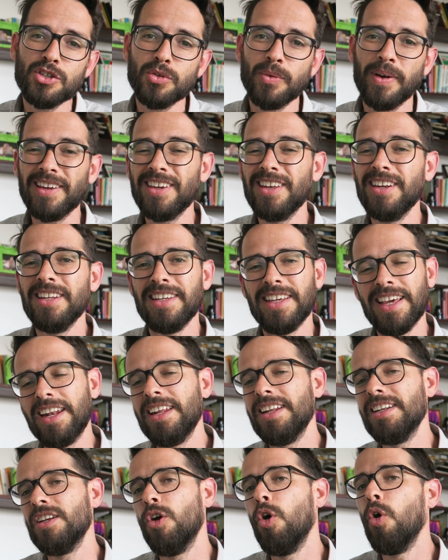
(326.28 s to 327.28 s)
so I can get
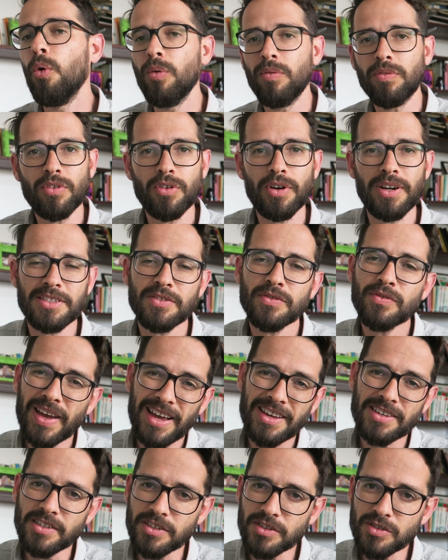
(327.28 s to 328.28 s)
it over as
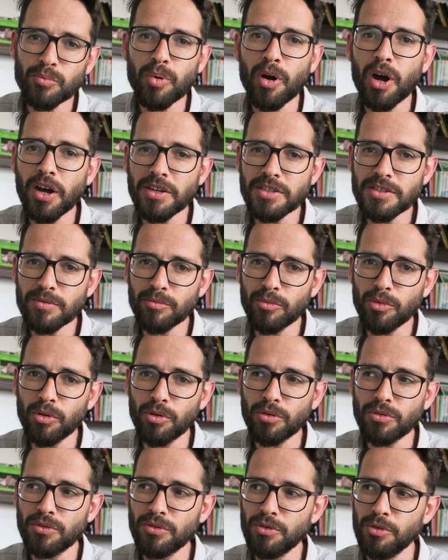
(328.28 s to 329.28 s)
fast as
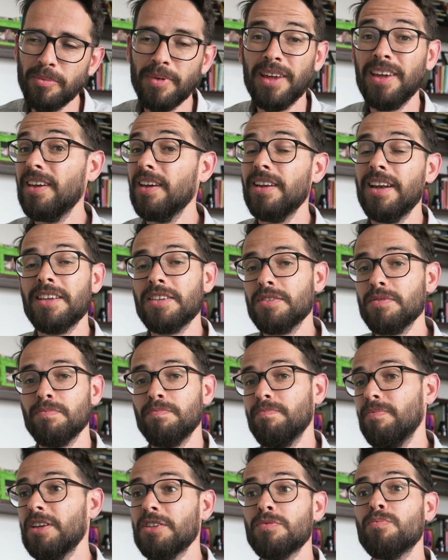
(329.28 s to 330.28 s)
possible to make it as
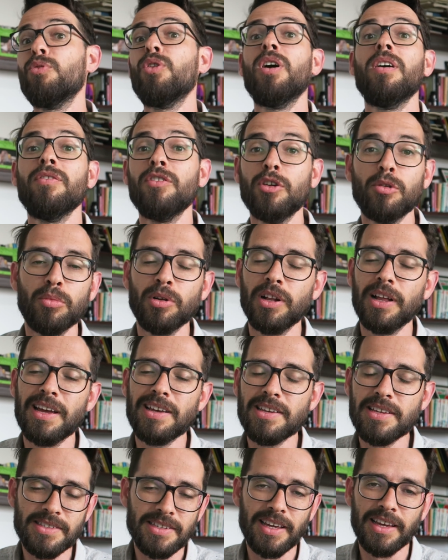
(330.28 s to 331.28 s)
profitable
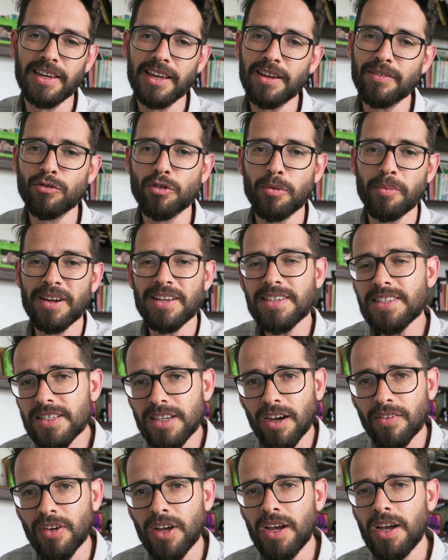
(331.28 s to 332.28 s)
as I can for
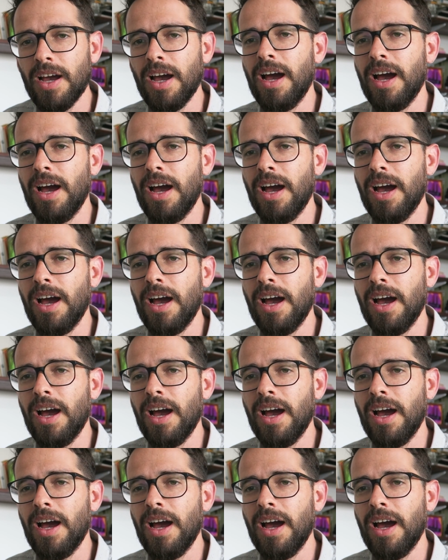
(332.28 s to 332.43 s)
myself,